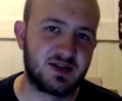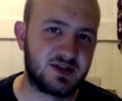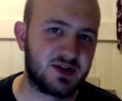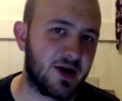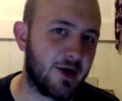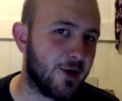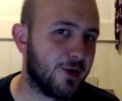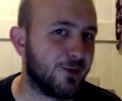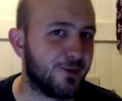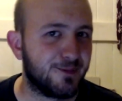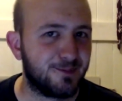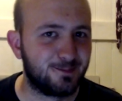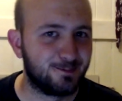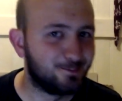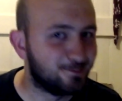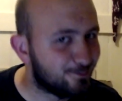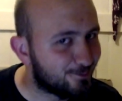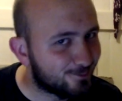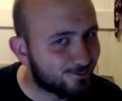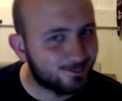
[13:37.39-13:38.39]
So,
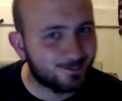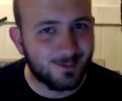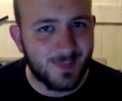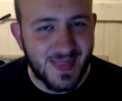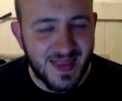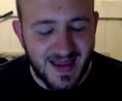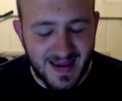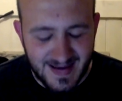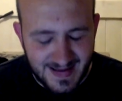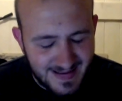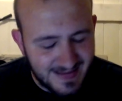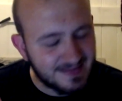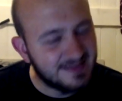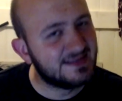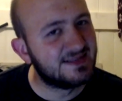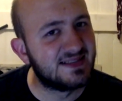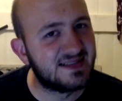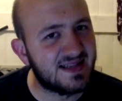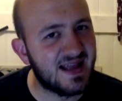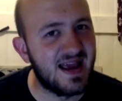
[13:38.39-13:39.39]

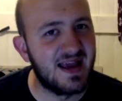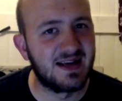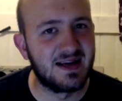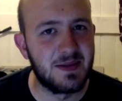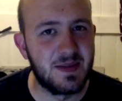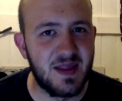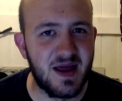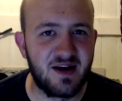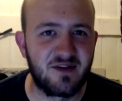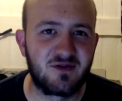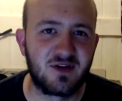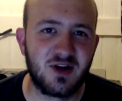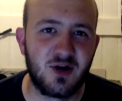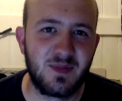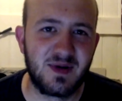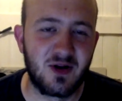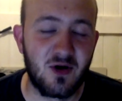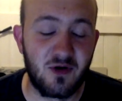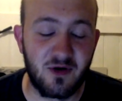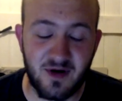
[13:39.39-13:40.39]
he's staying in there for
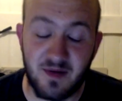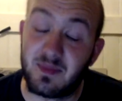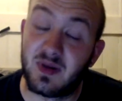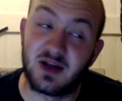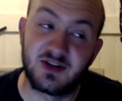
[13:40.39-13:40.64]
a little bit longer,